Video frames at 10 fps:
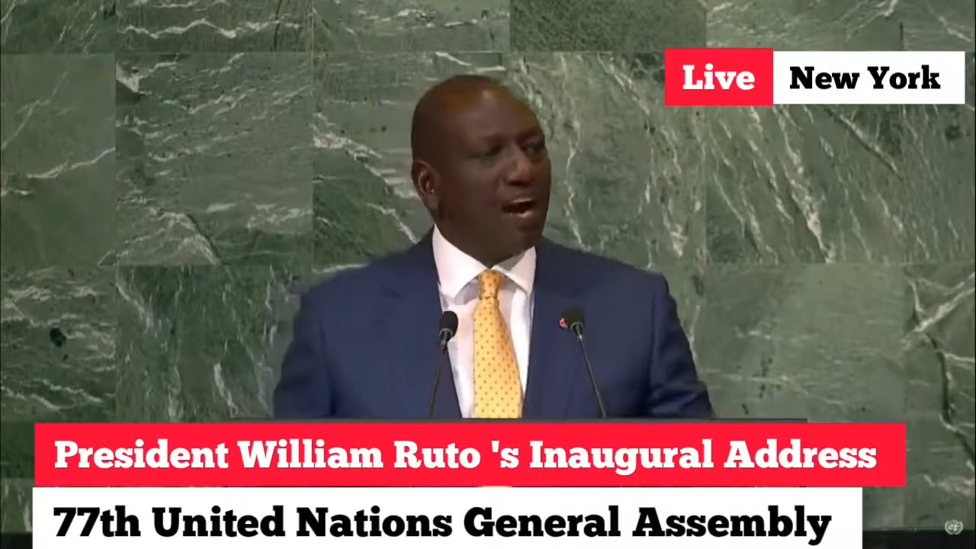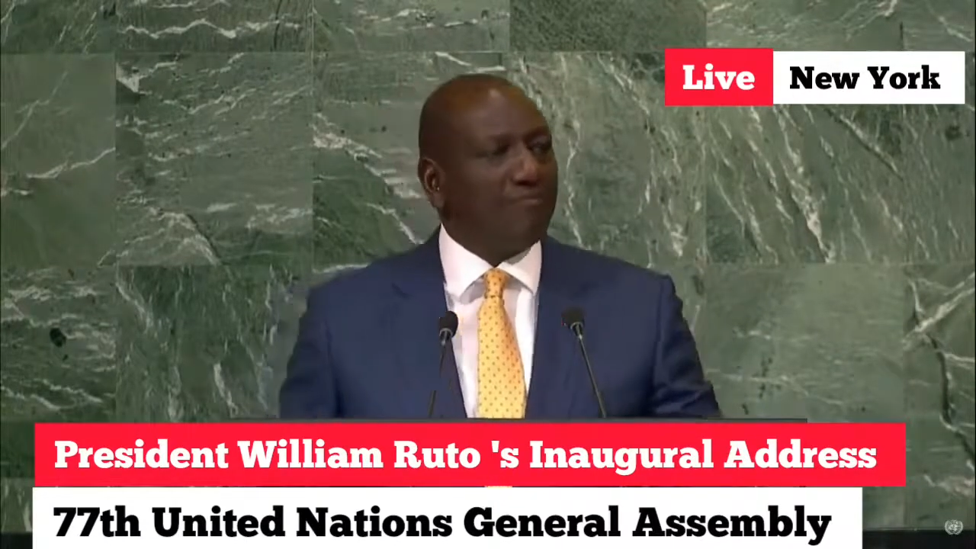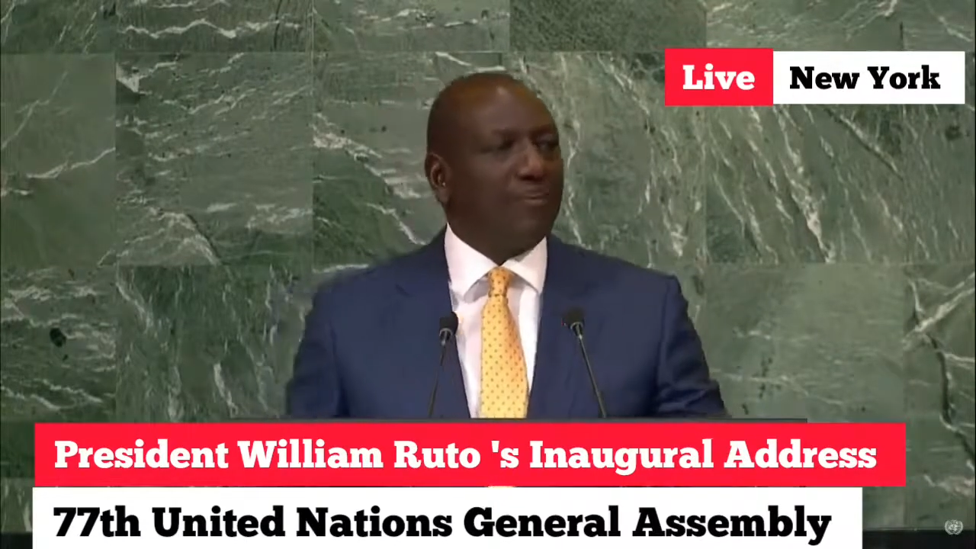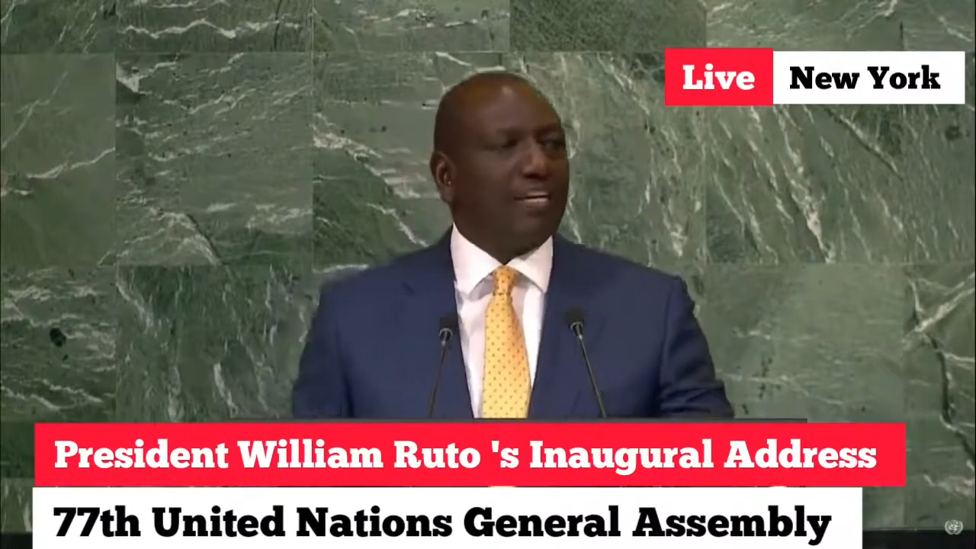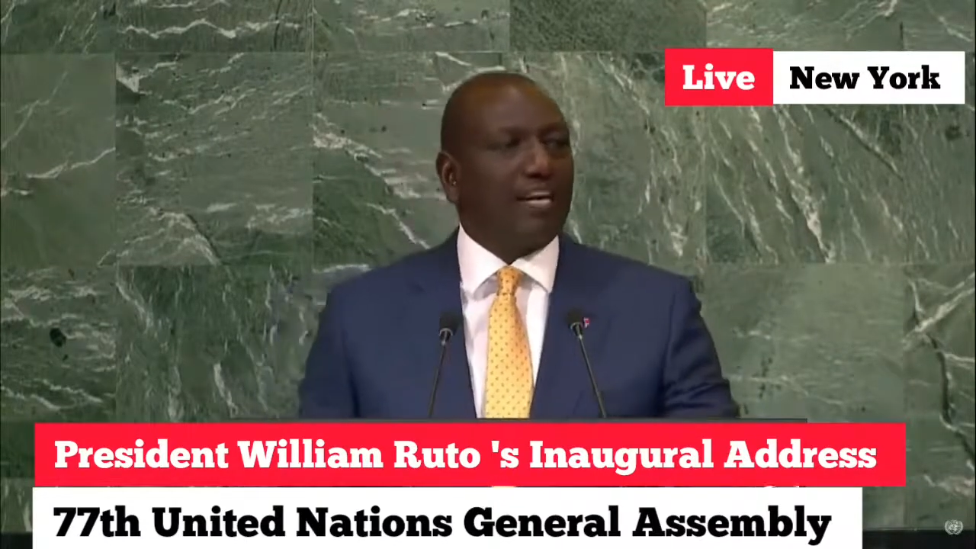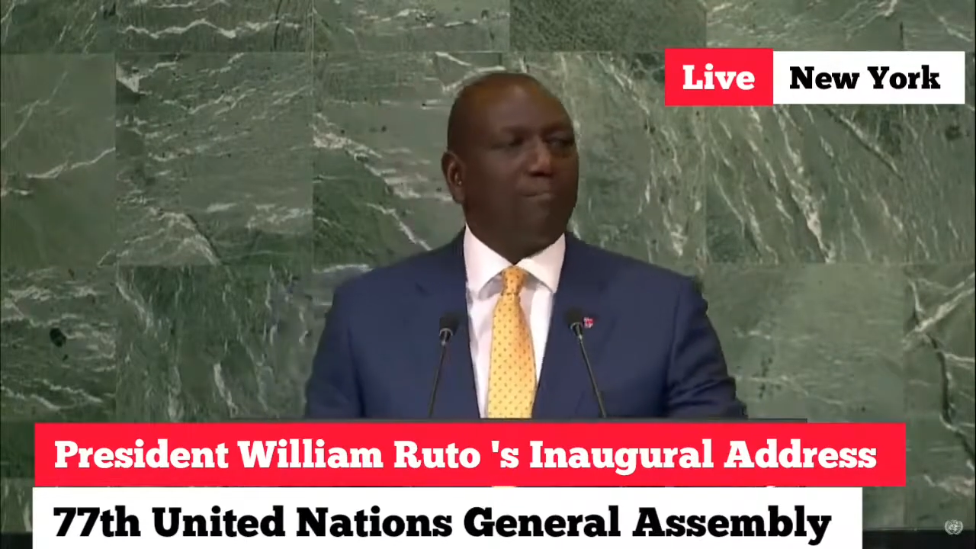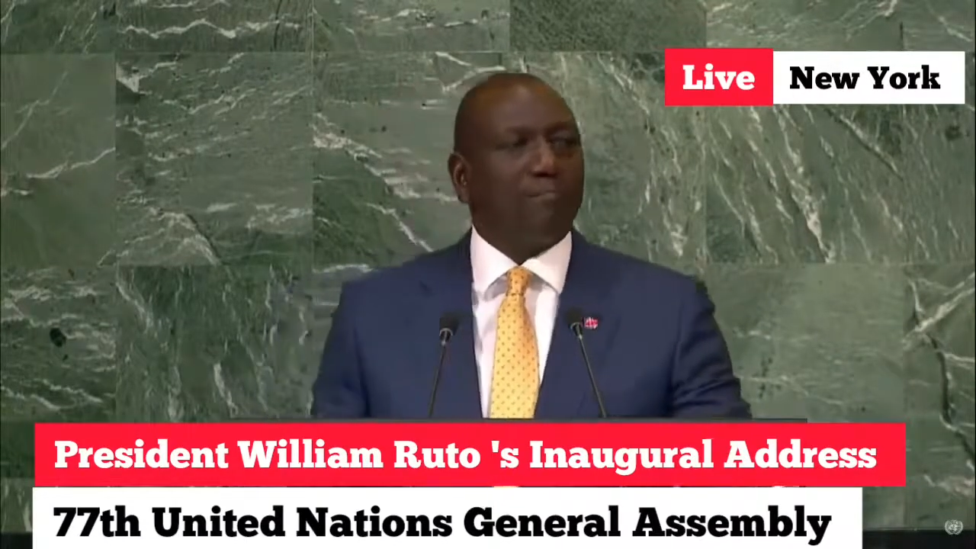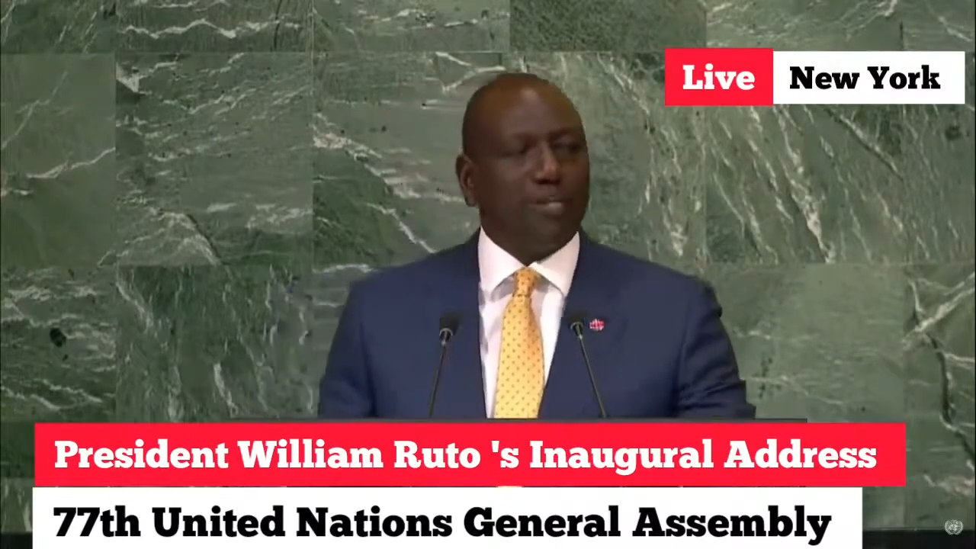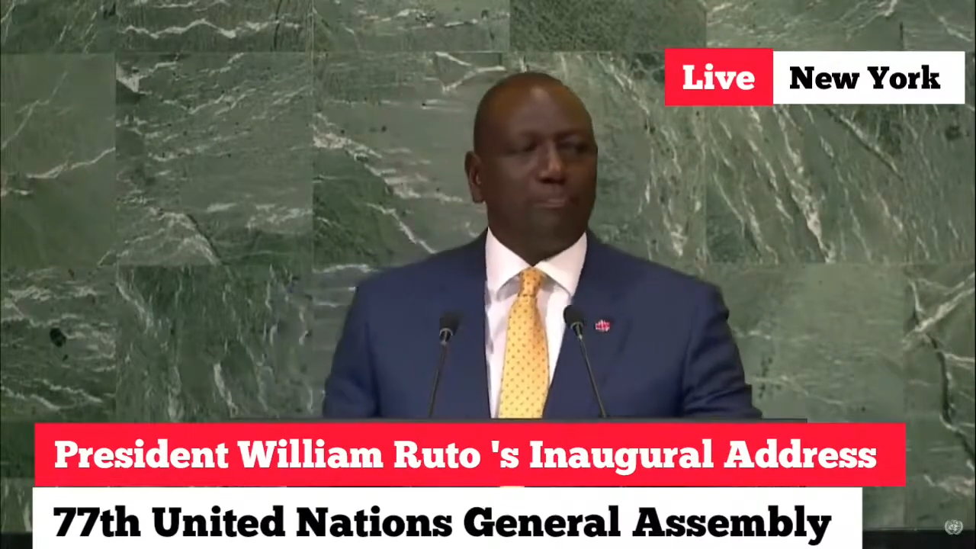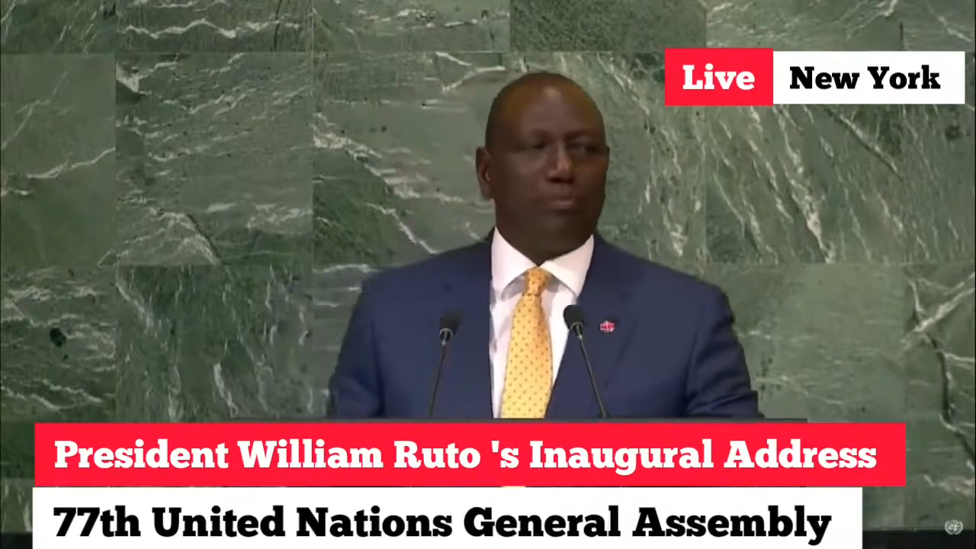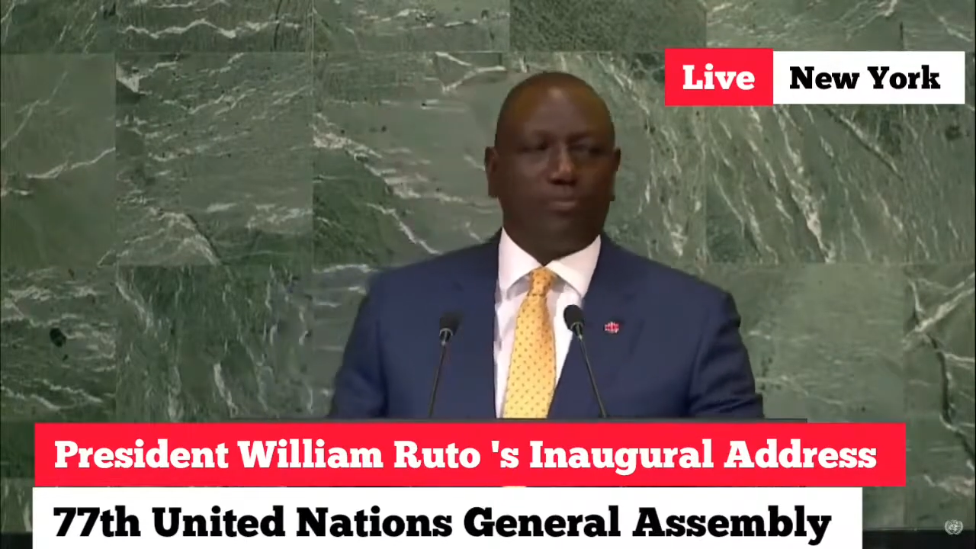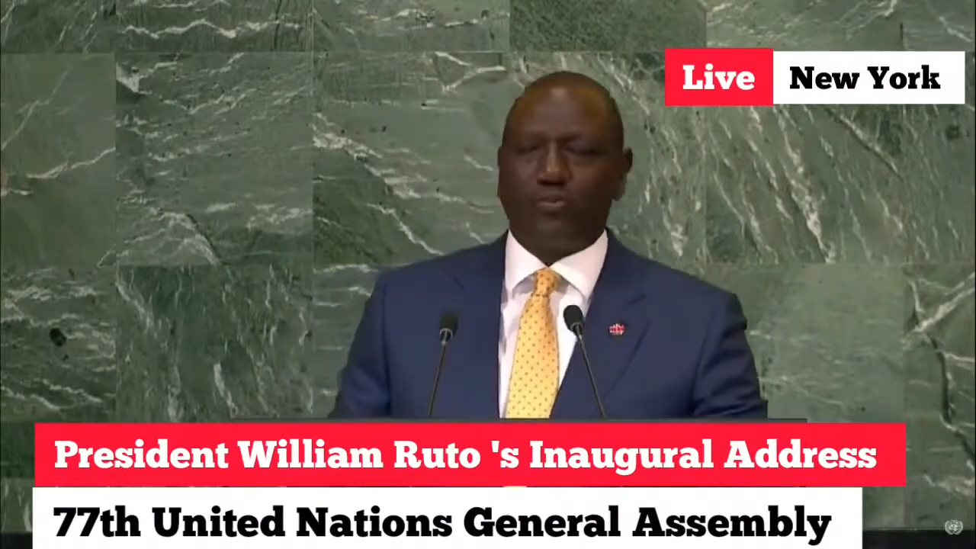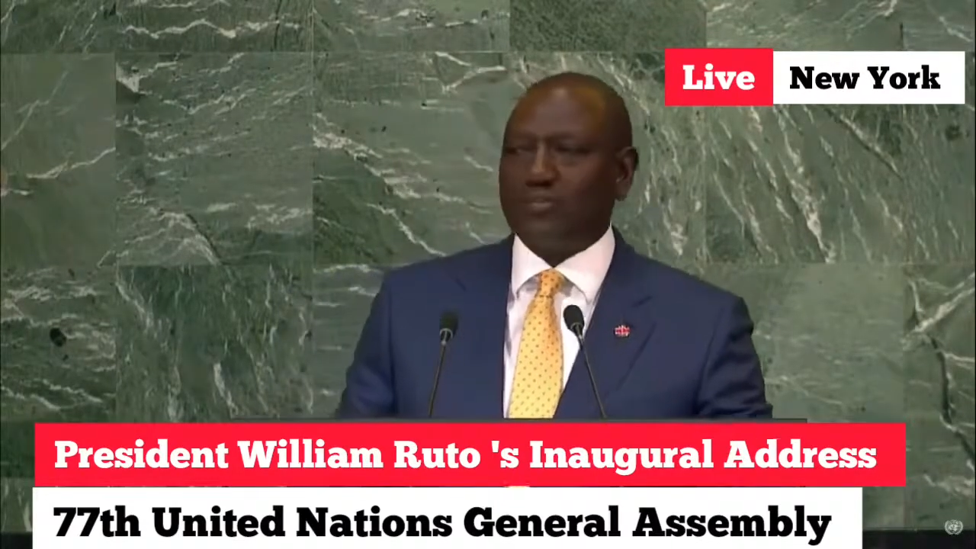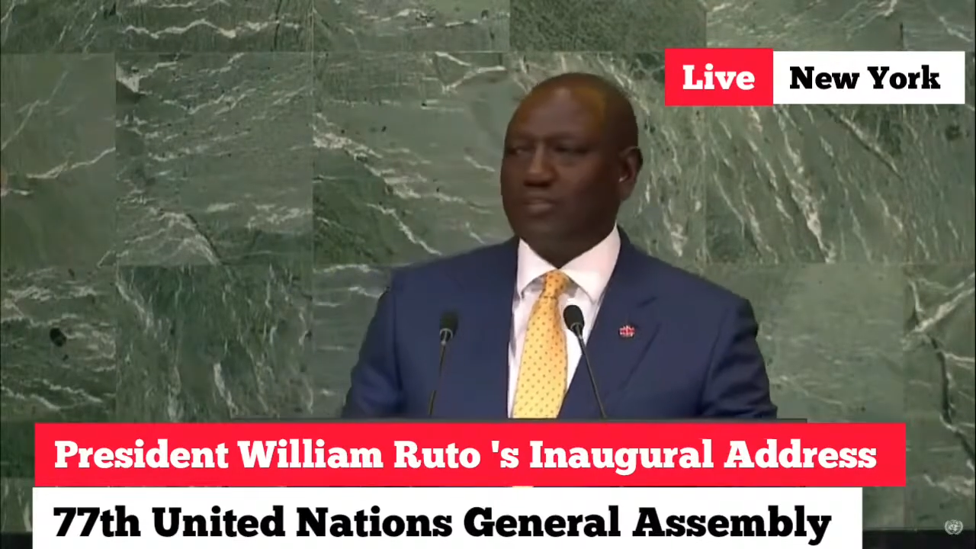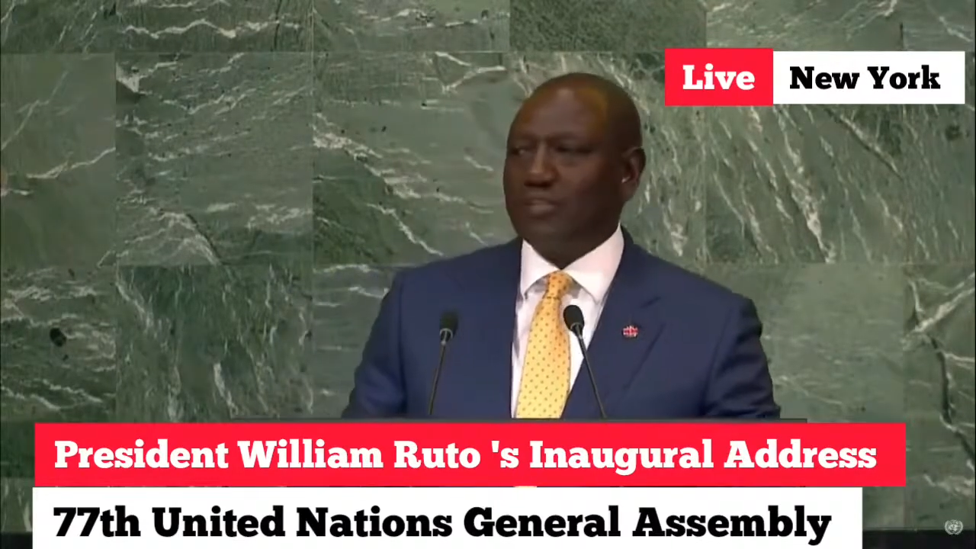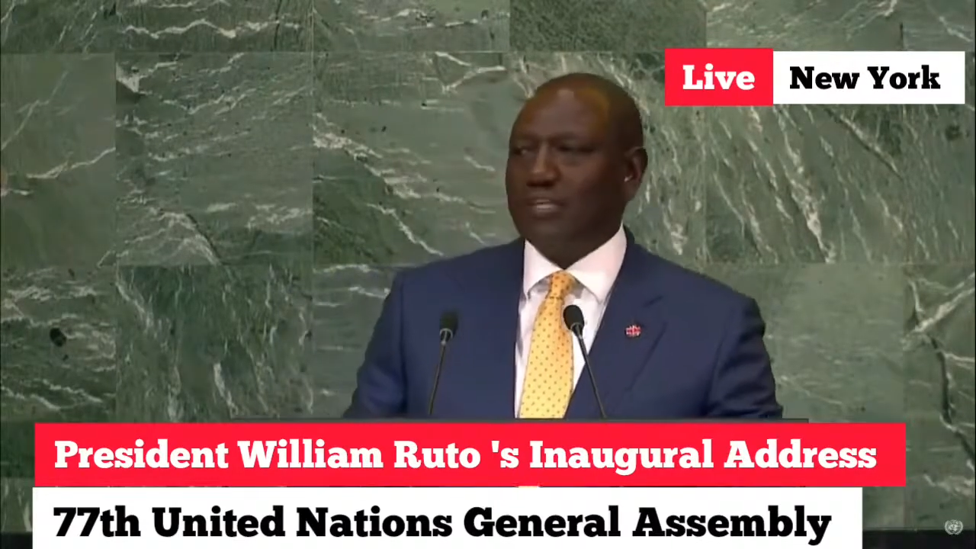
African peoples